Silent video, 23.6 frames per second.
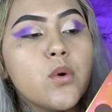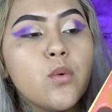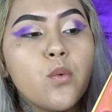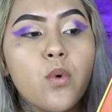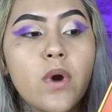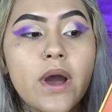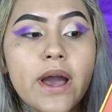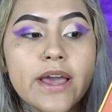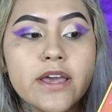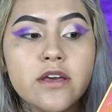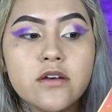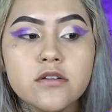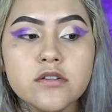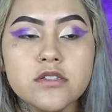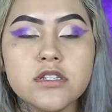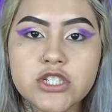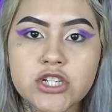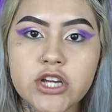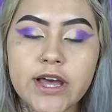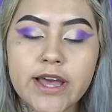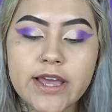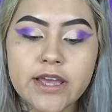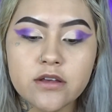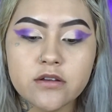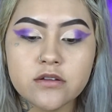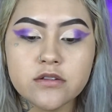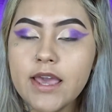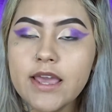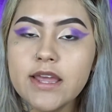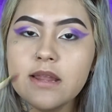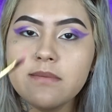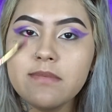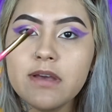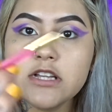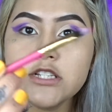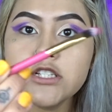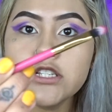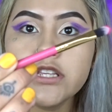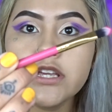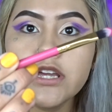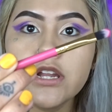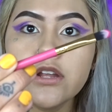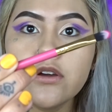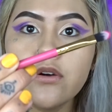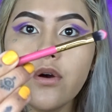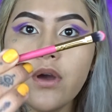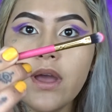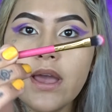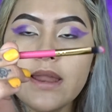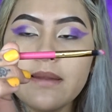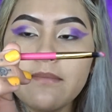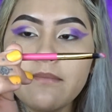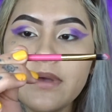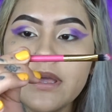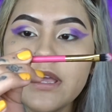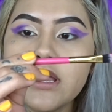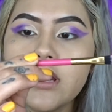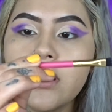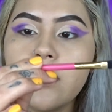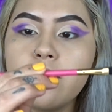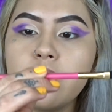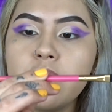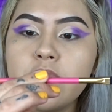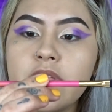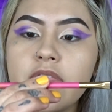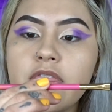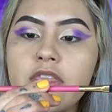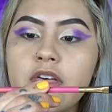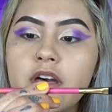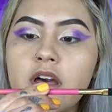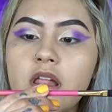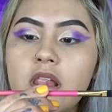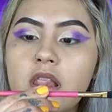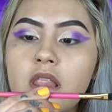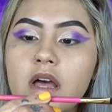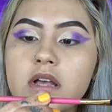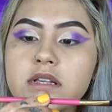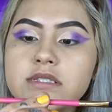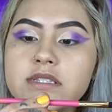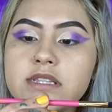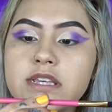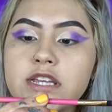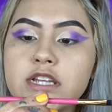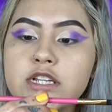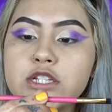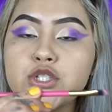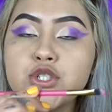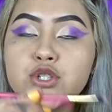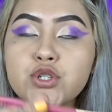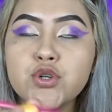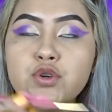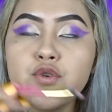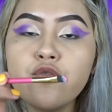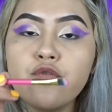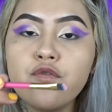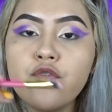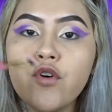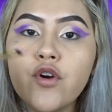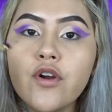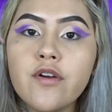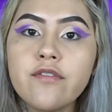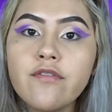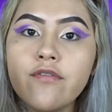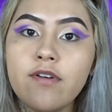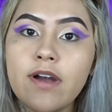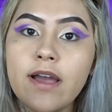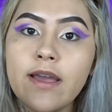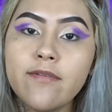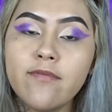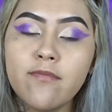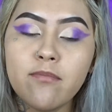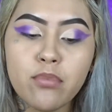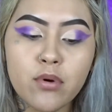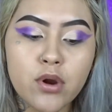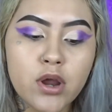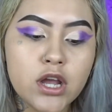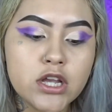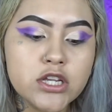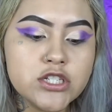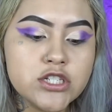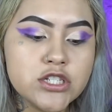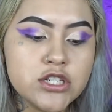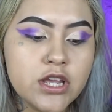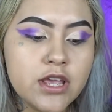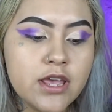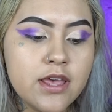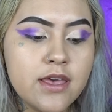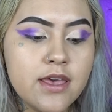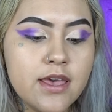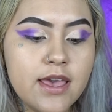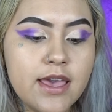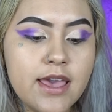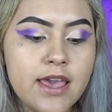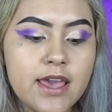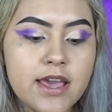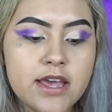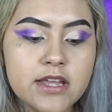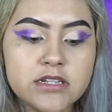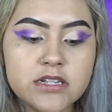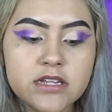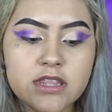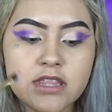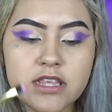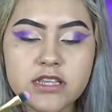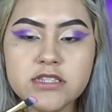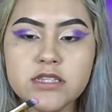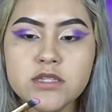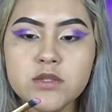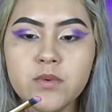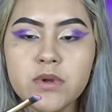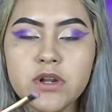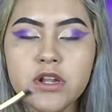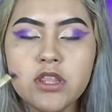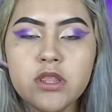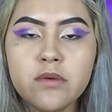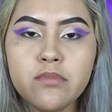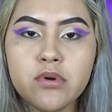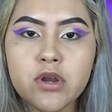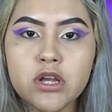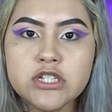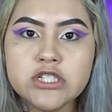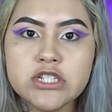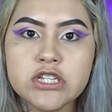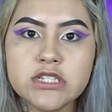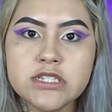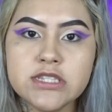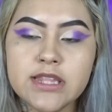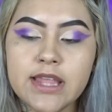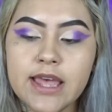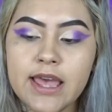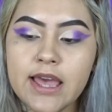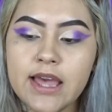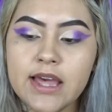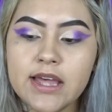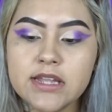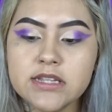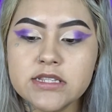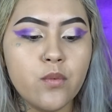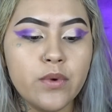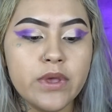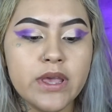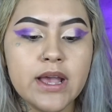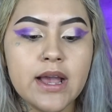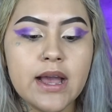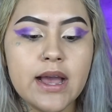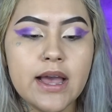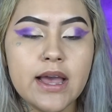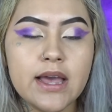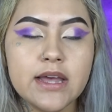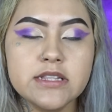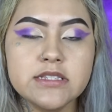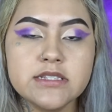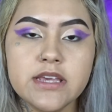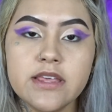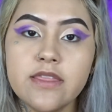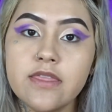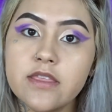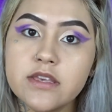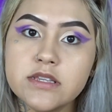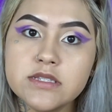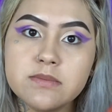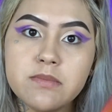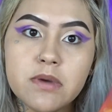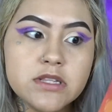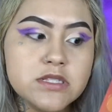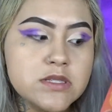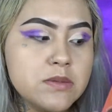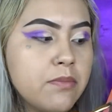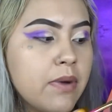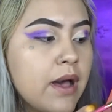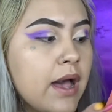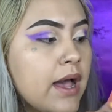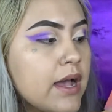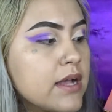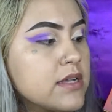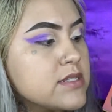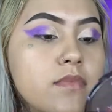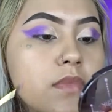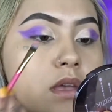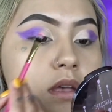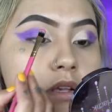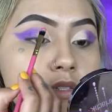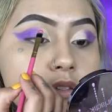Wild Child. And I'm actually gonna go ahead and pick it up with the Luxie 245 brush. And this is one of the brushes that we got in this month's box.